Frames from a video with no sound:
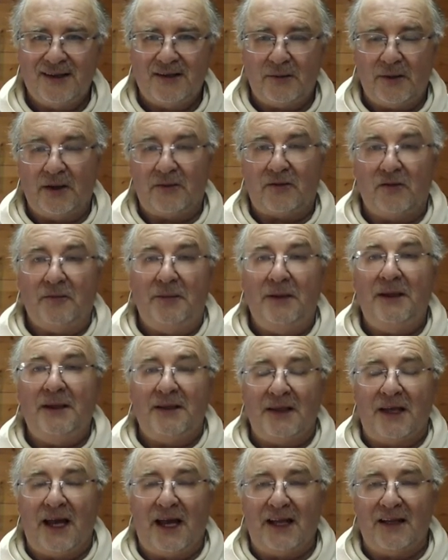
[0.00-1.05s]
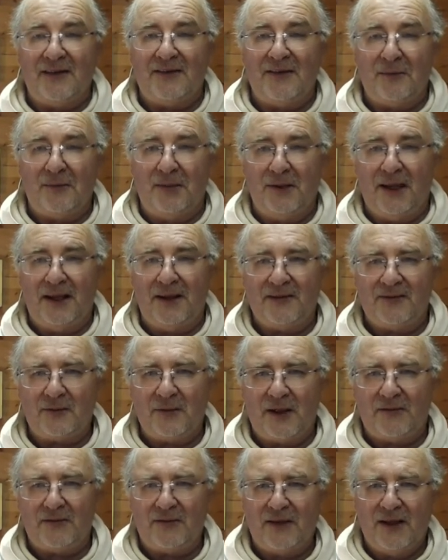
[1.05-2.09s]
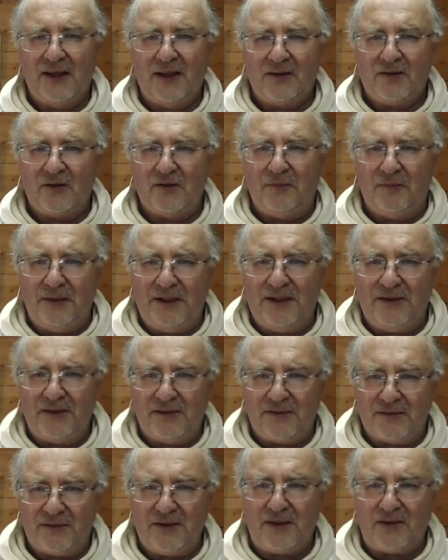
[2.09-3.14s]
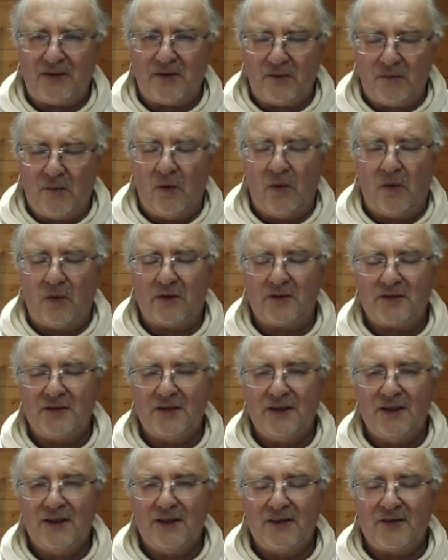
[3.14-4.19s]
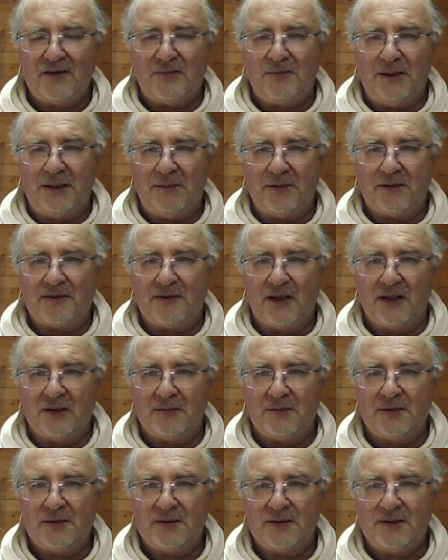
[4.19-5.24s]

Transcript: We have to have been the hands that bless. We have to have been the feet that walked to people's help.